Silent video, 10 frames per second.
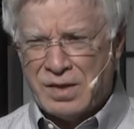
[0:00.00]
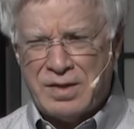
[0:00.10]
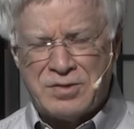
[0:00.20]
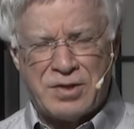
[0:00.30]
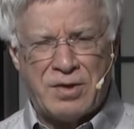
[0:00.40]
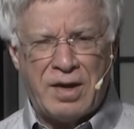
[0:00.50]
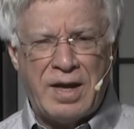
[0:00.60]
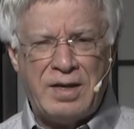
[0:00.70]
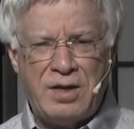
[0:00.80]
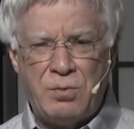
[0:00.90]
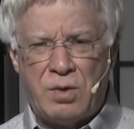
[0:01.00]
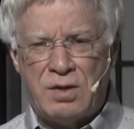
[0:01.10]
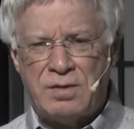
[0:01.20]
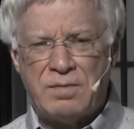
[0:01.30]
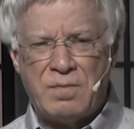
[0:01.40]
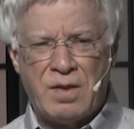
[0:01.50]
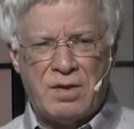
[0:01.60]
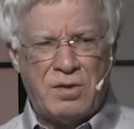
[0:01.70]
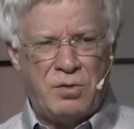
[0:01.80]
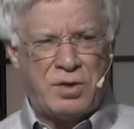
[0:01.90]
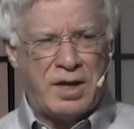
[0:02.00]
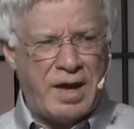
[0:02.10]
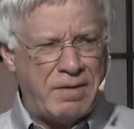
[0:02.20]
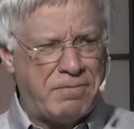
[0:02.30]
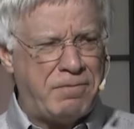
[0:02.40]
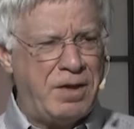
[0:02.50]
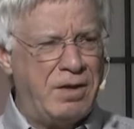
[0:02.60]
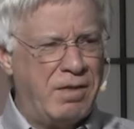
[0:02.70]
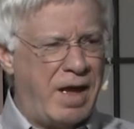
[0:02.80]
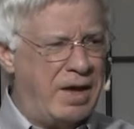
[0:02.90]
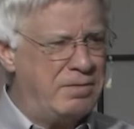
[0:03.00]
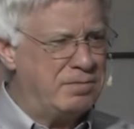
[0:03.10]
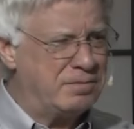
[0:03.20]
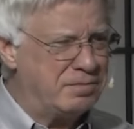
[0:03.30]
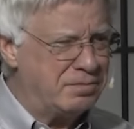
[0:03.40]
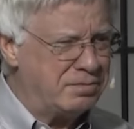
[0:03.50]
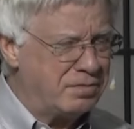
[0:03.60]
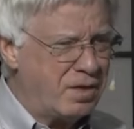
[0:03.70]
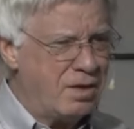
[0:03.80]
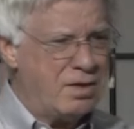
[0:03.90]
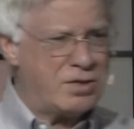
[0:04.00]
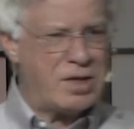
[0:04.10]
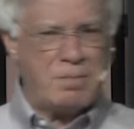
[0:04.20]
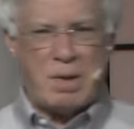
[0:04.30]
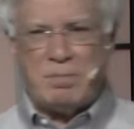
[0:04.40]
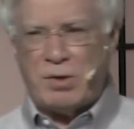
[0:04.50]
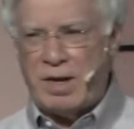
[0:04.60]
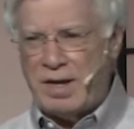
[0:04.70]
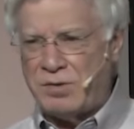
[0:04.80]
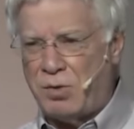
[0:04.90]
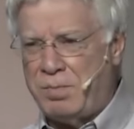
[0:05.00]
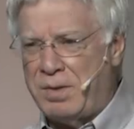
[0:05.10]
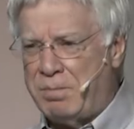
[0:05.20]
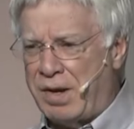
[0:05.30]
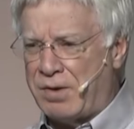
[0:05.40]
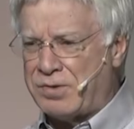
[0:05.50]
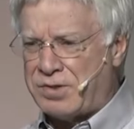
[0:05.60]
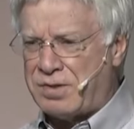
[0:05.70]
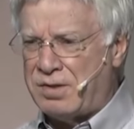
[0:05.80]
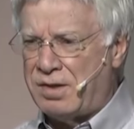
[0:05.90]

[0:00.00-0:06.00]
Is there anyone who cannot feel that? slip up your hand. Don't be embarrassed.